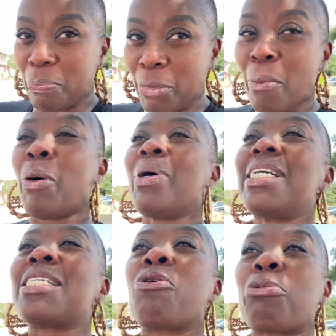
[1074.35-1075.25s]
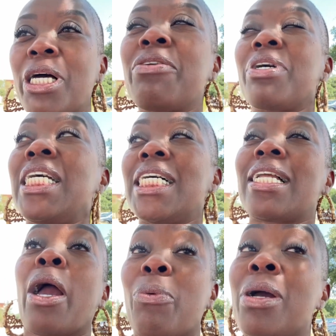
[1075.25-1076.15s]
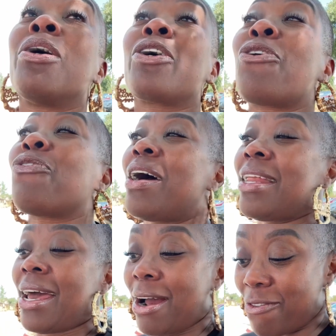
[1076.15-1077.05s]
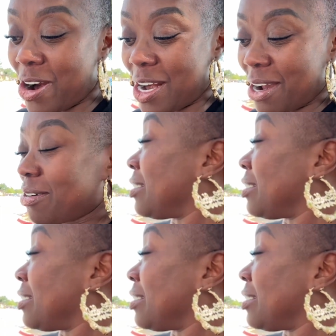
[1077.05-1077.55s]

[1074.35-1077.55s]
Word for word: but what does it really look like? We're going to go find that out right now